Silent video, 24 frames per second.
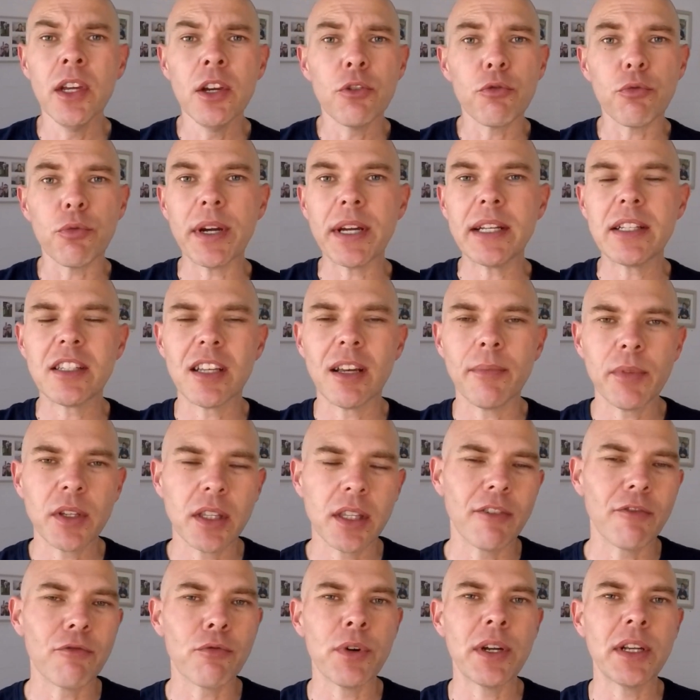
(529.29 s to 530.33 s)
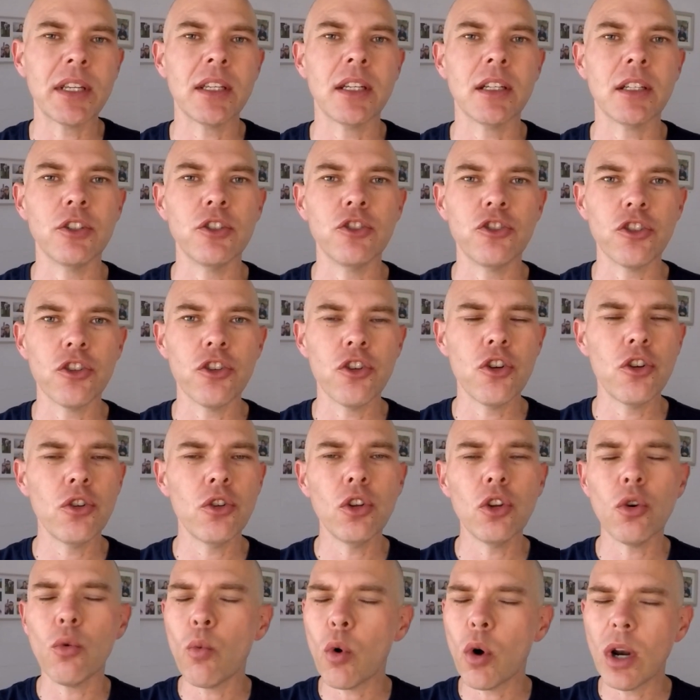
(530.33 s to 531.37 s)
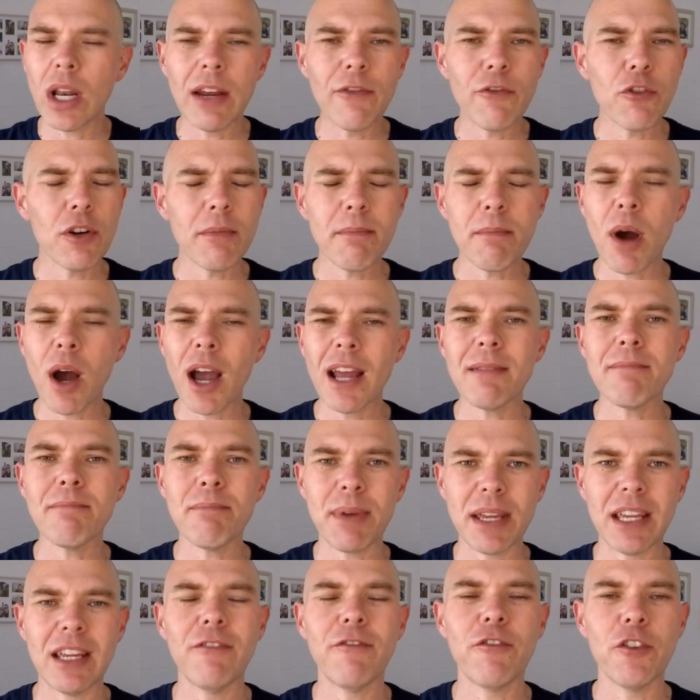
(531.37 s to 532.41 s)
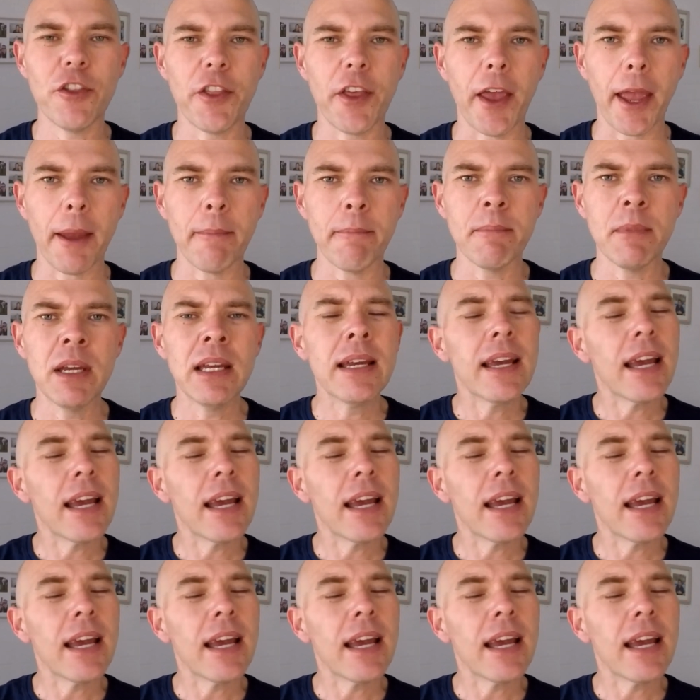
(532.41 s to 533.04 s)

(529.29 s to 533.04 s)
read something they've written in a journal or whatever it might be for them,